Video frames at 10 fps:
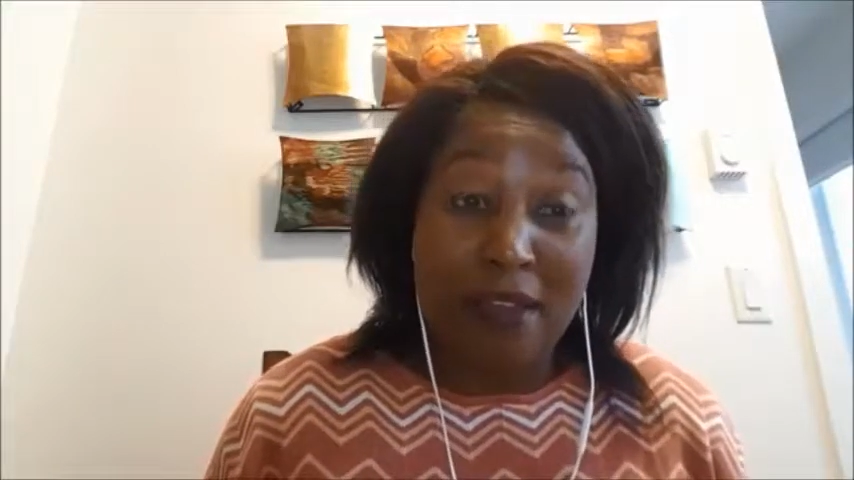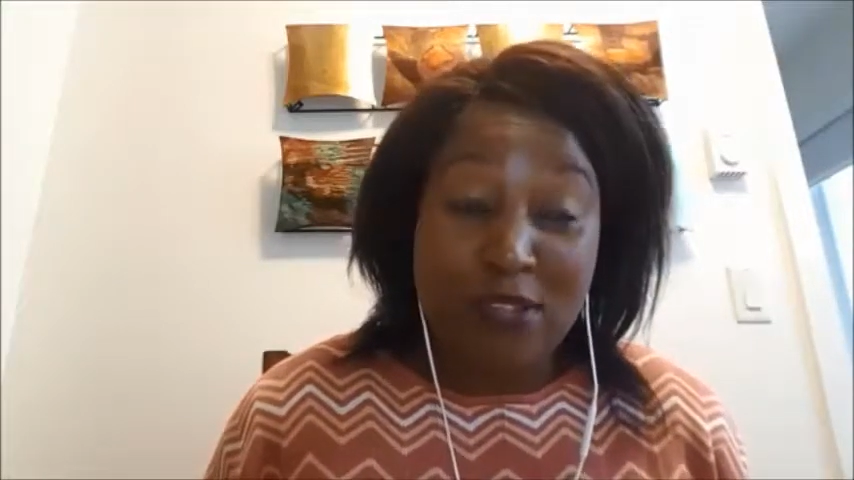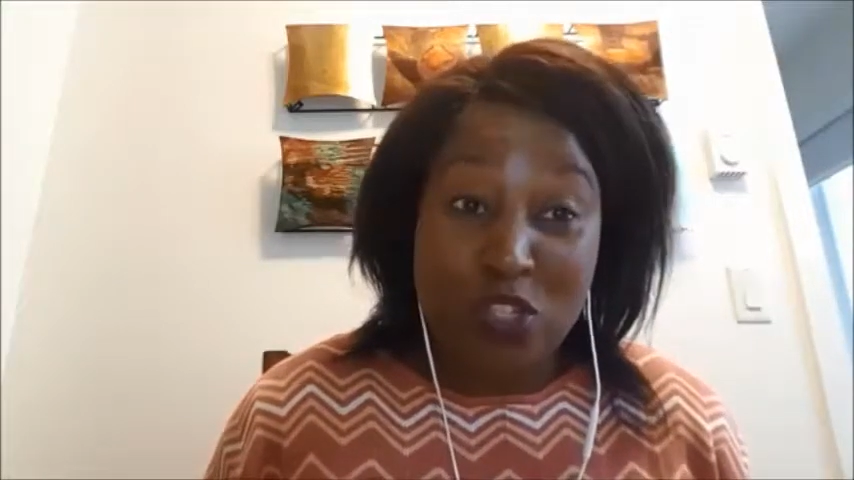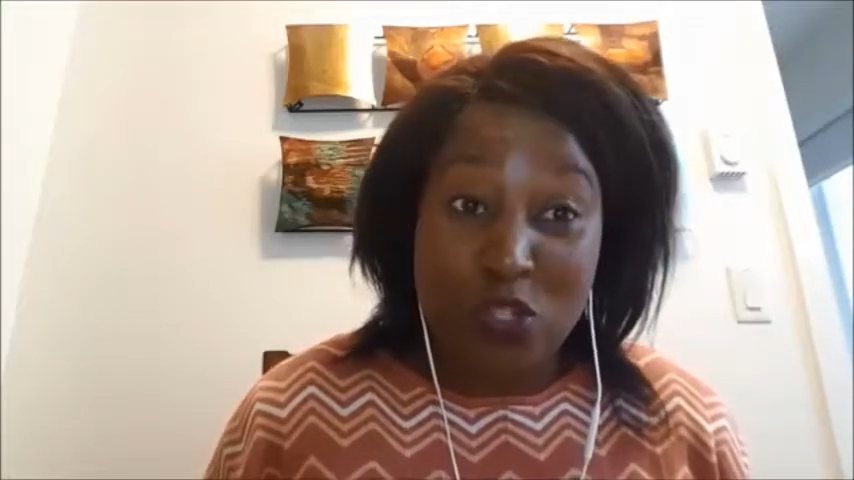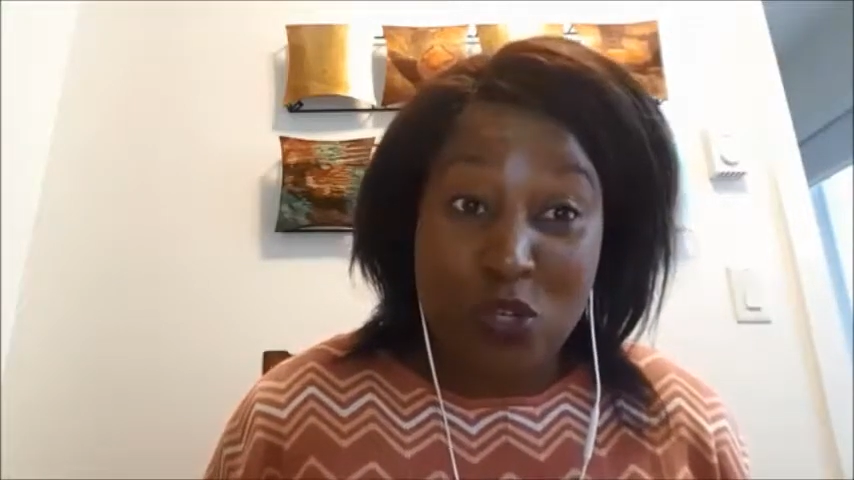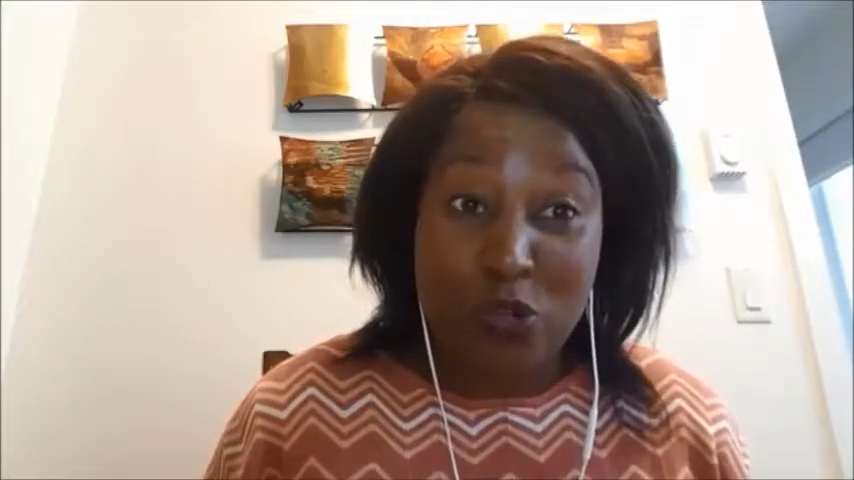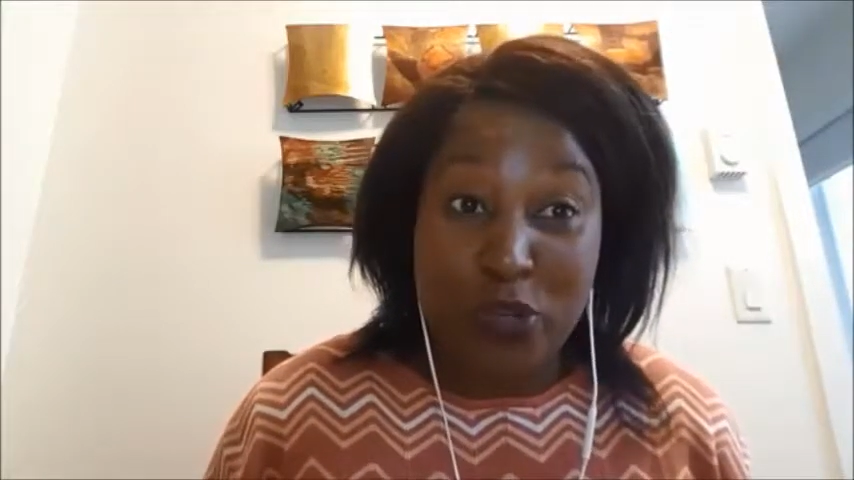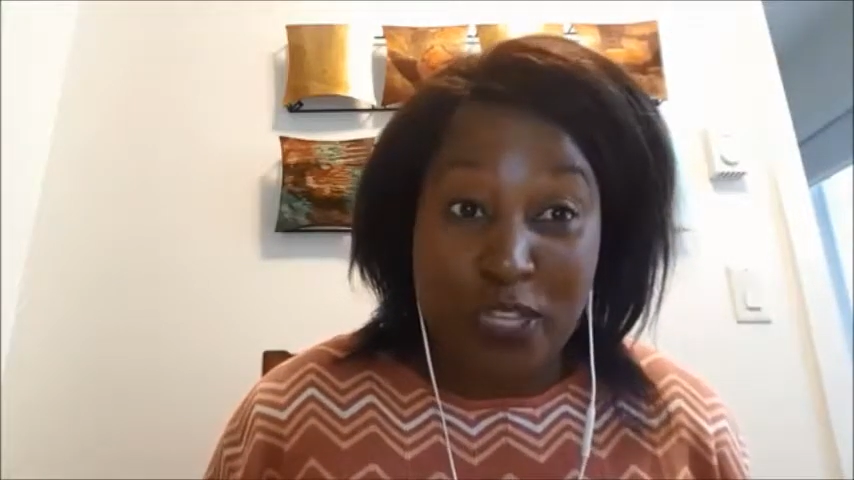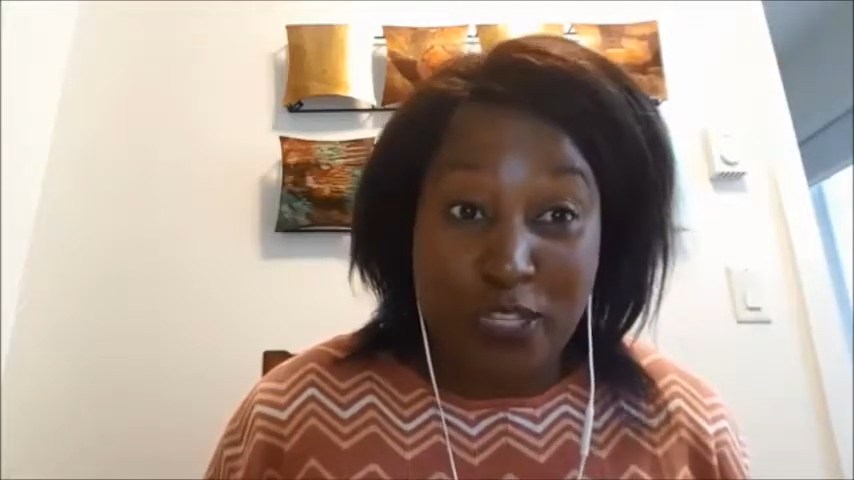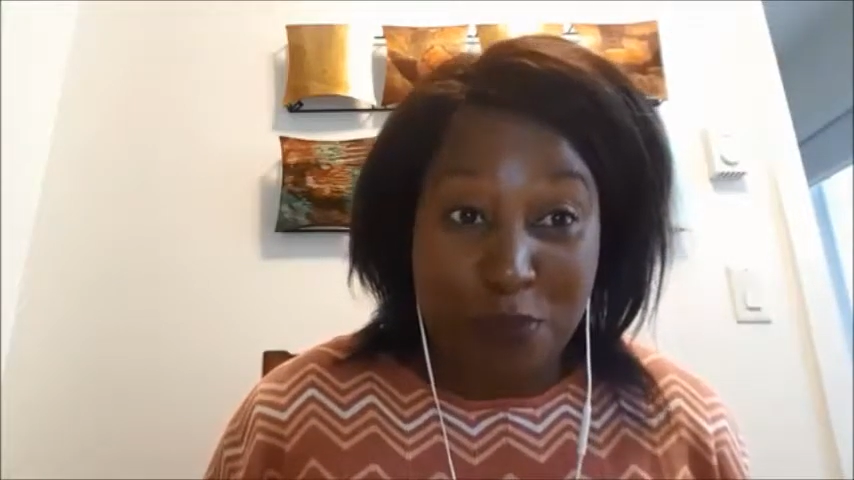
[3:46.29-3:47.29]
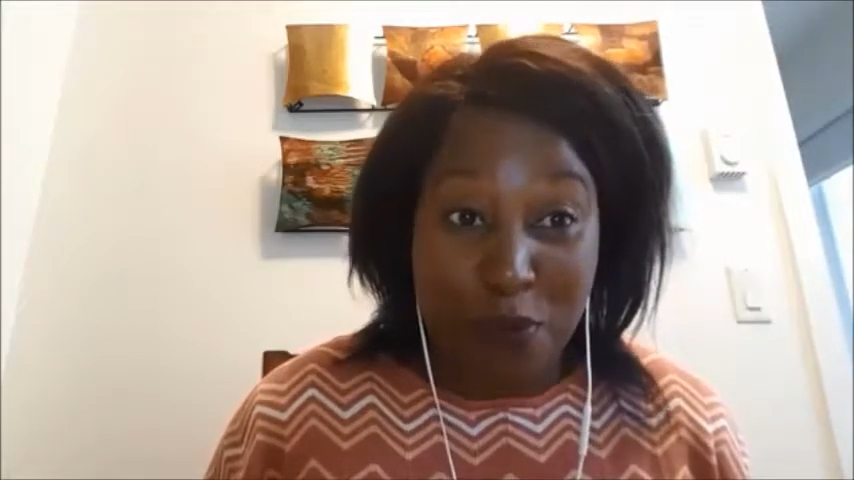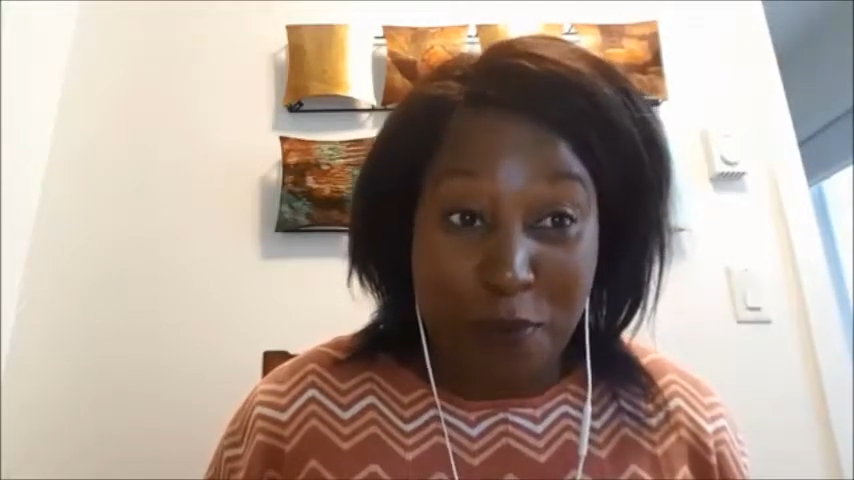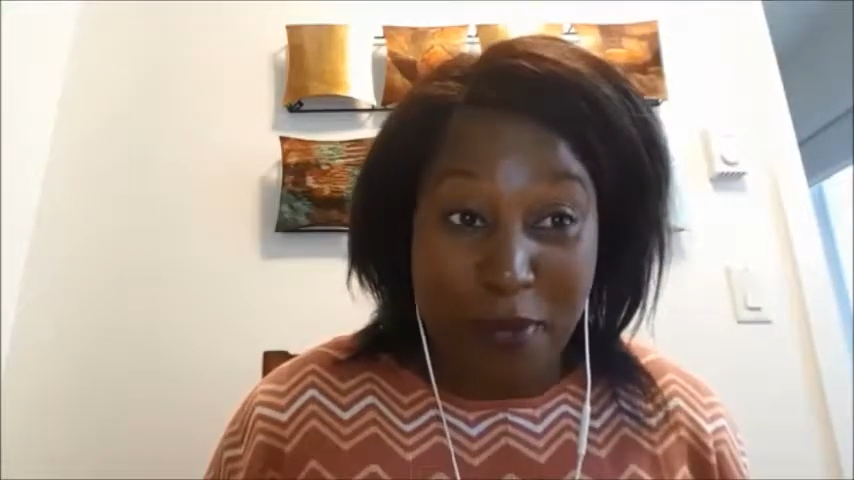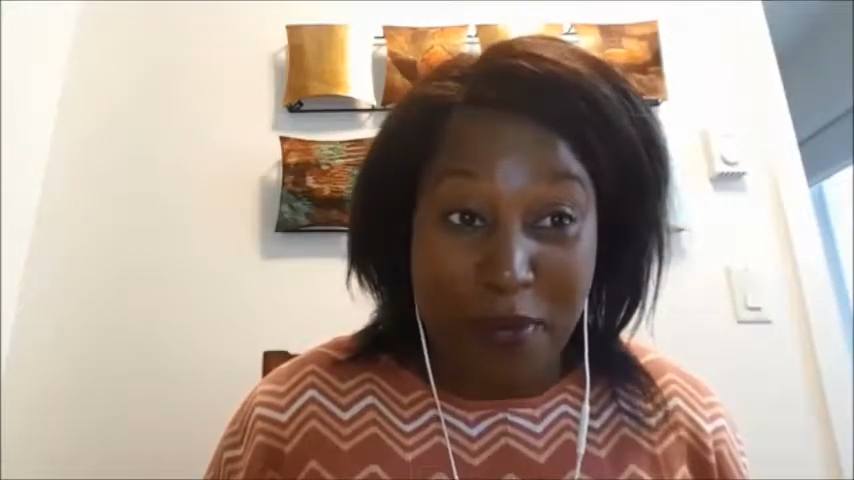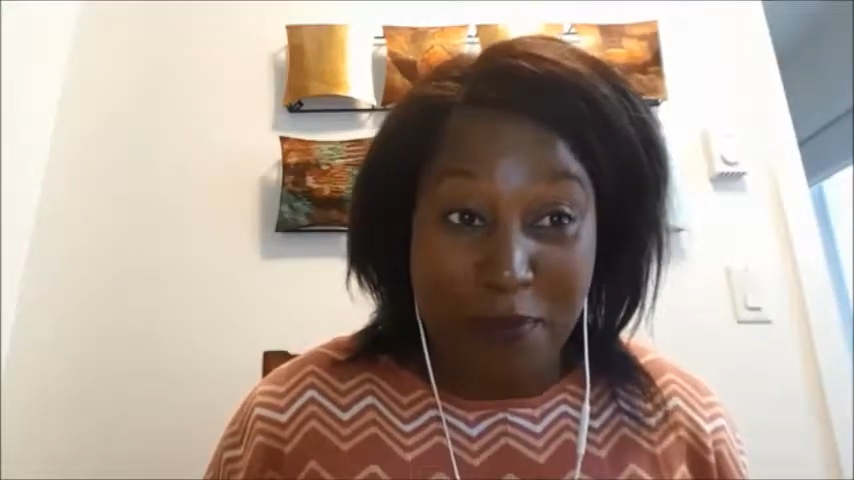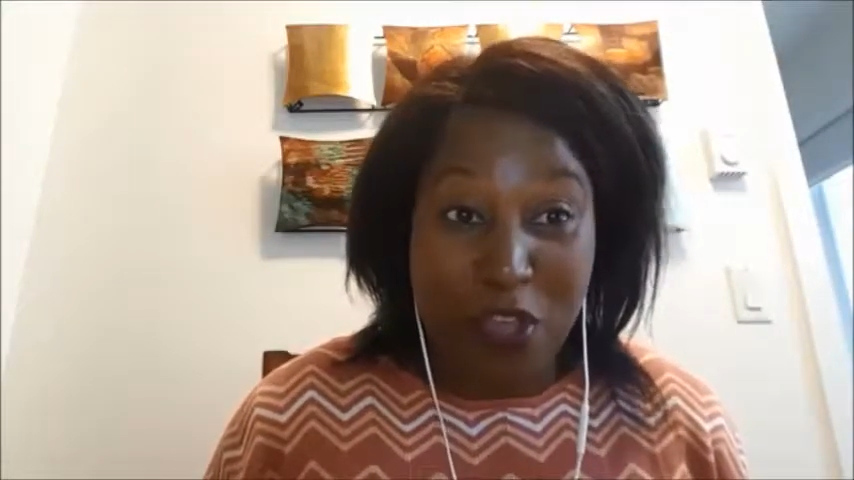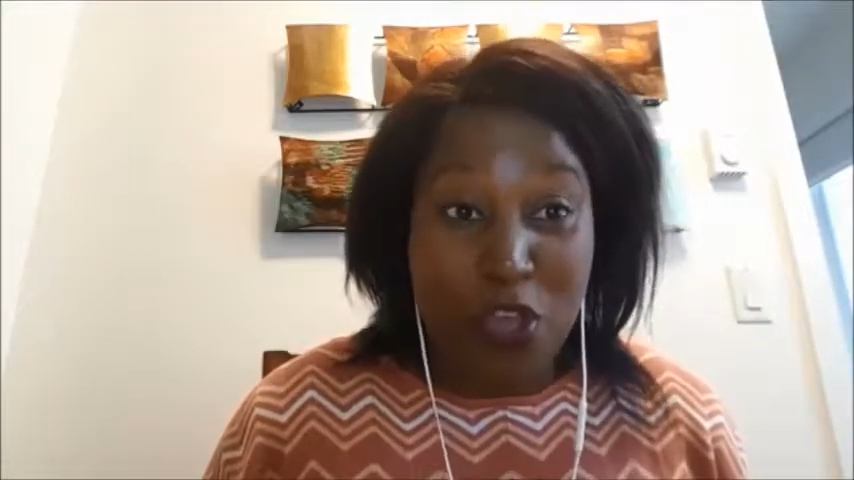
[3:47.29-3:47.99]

just to look at a property.